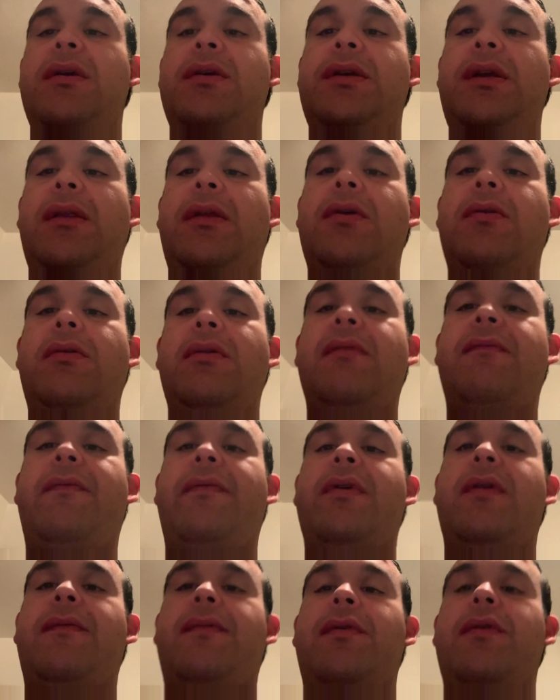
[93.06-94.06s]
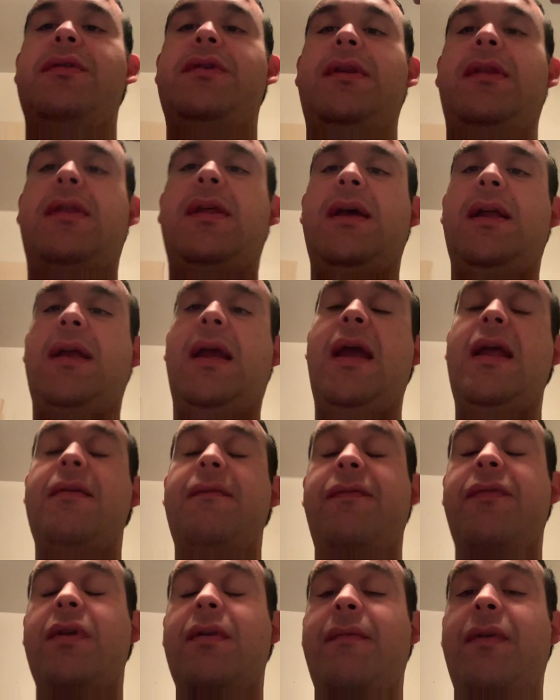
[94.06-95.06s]
she told in front of her. She said, and in
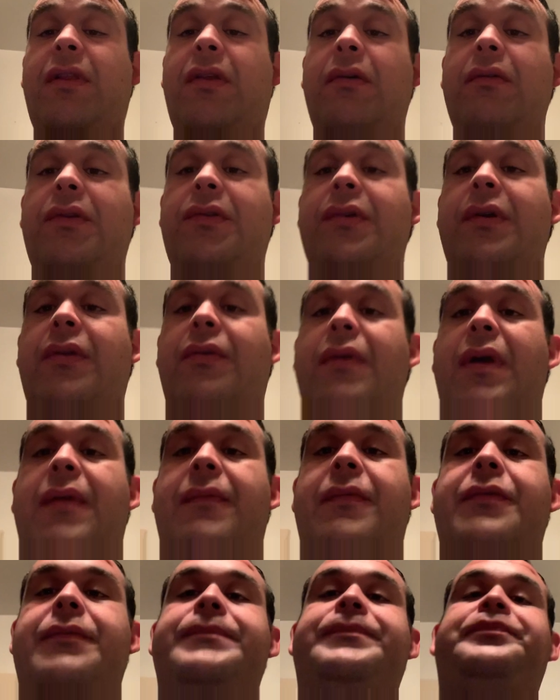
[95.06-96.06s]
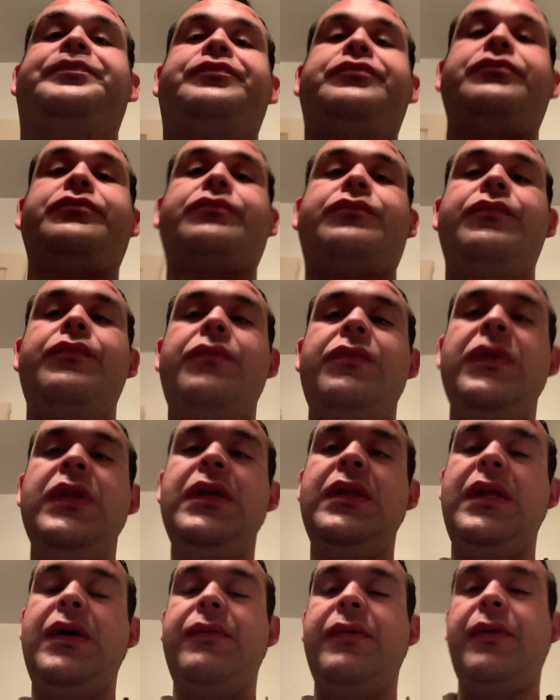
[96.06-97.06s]
front of a tow truck driver
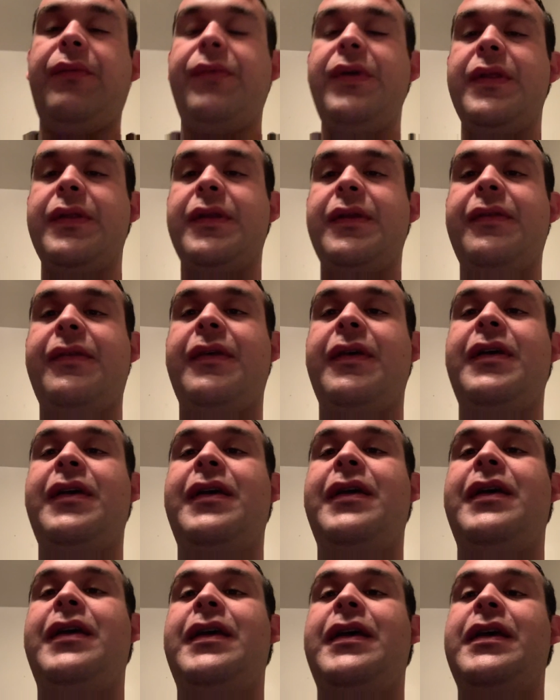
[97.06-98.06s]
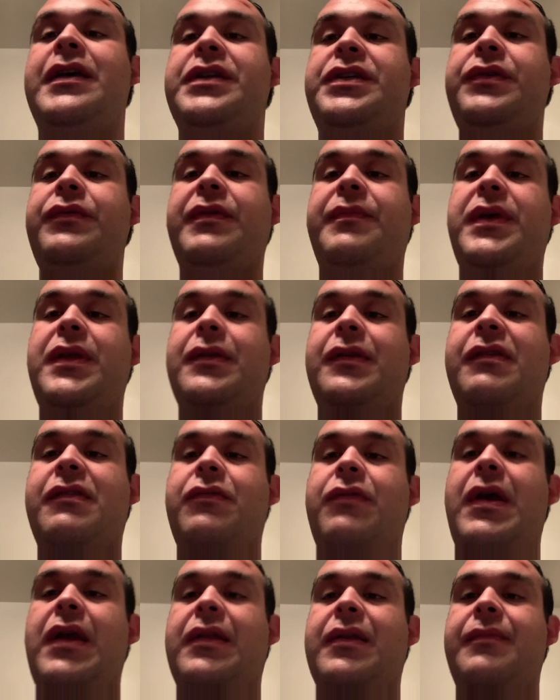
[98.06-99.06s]
that was witness, she was being
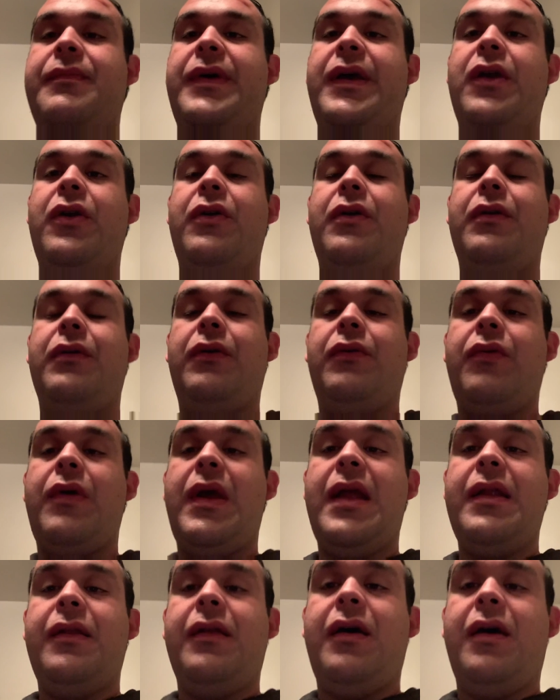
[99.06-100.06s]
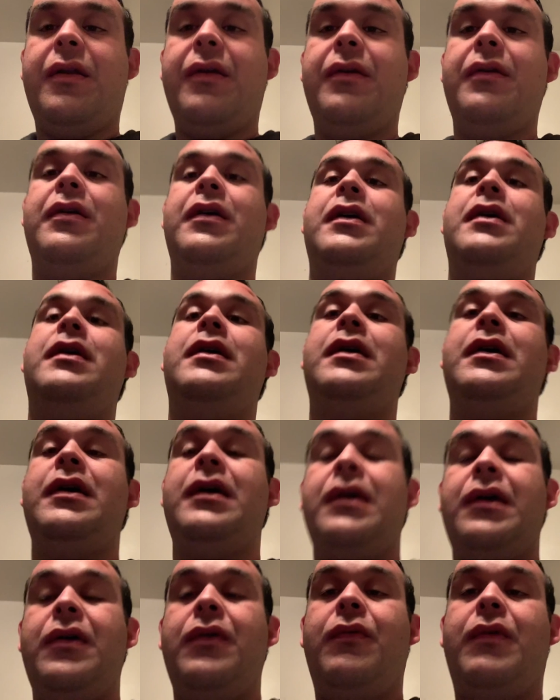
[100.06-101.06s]
distracted by her granddaughter
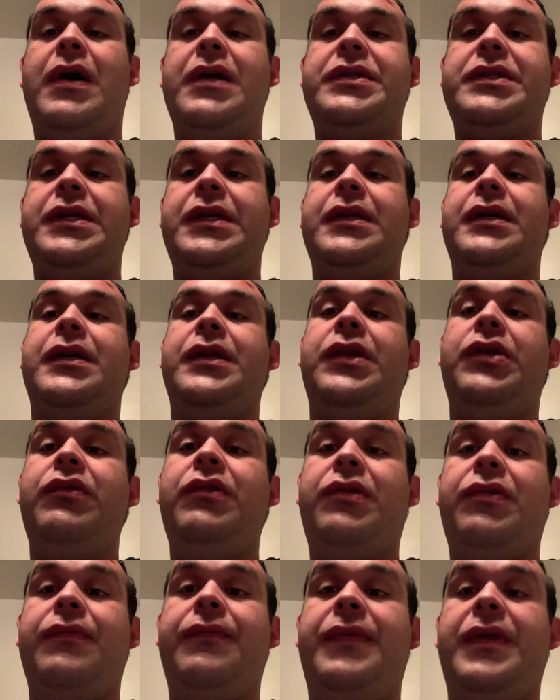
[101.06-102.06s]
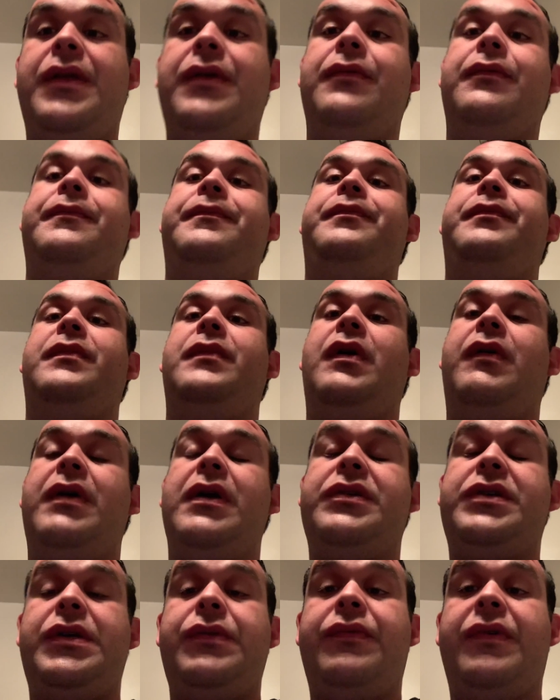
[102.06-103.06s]
watching a YouTube video
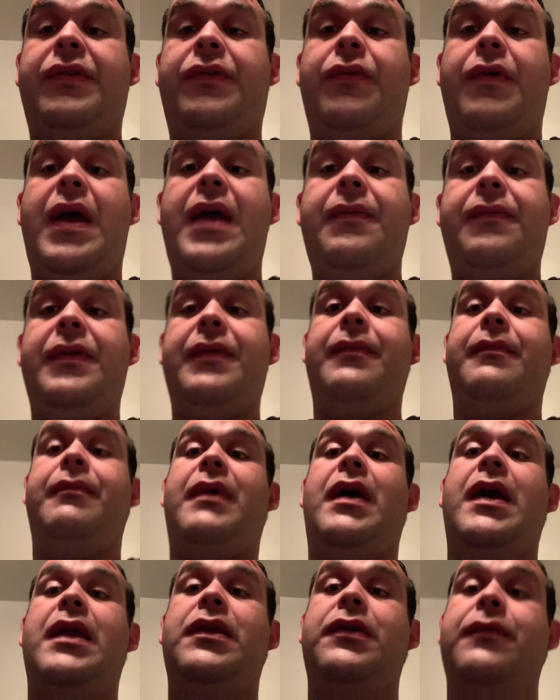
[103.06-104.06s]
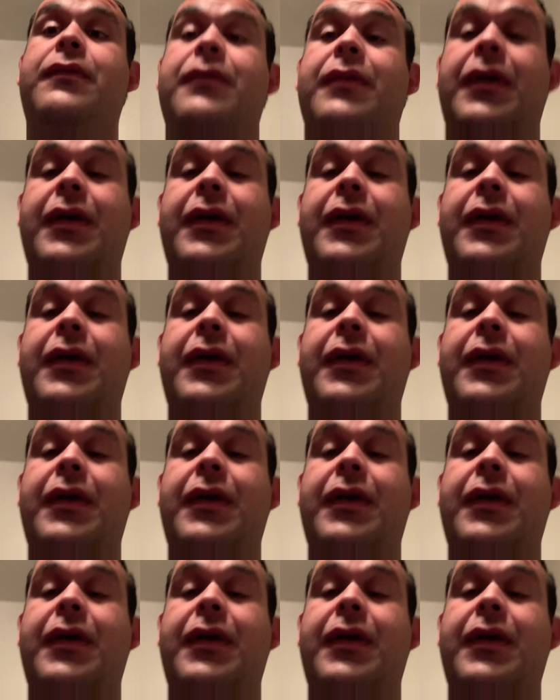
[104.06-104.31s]
while she was driving, mind you.